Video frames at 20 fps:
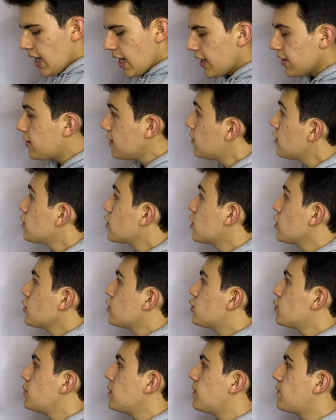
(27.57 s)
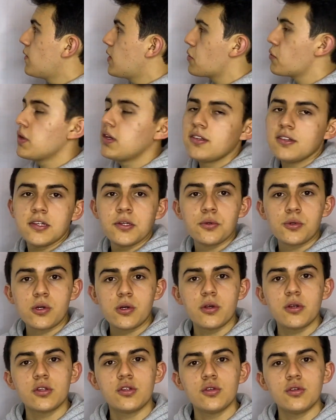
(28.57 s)
And this is going to be very easy.
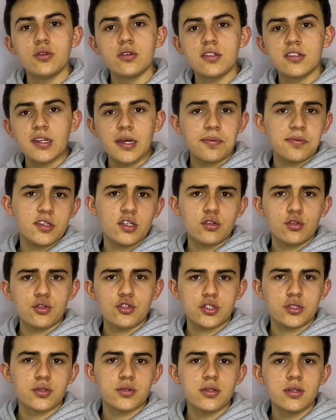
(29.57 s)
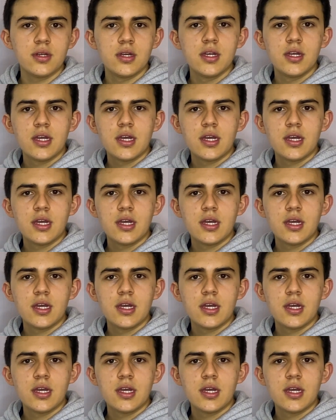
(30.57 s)
We're going to use substitution